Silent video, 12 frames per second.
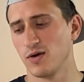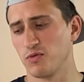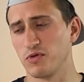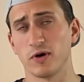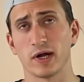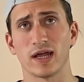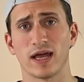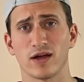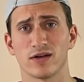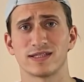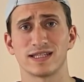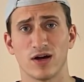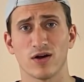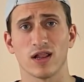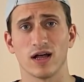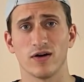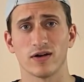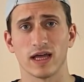We went ahead on
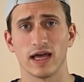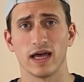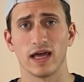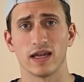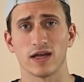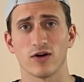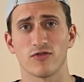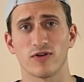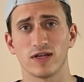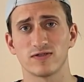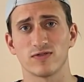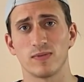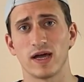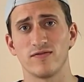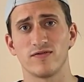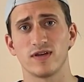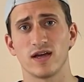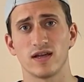Soundcloud and our friends from
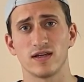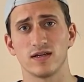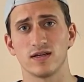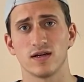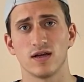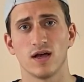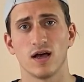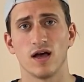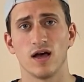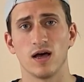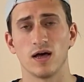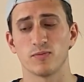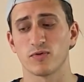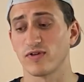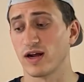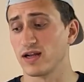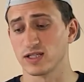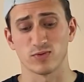NVNE
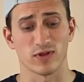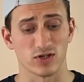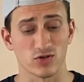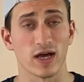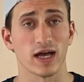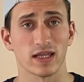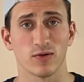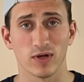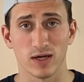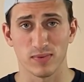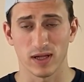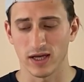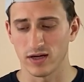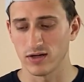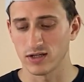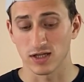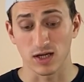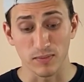provided us with a track that we can play
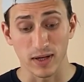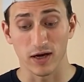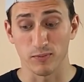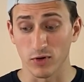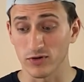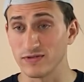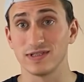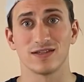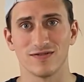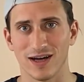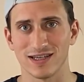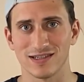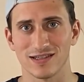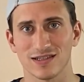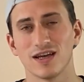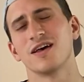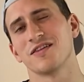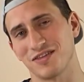here to compare both of these devices.
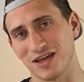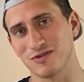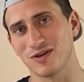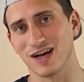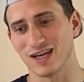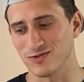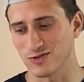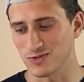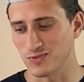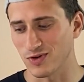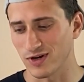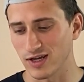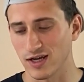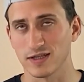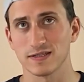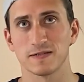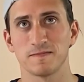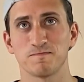Thank you guys for supporting
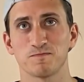us.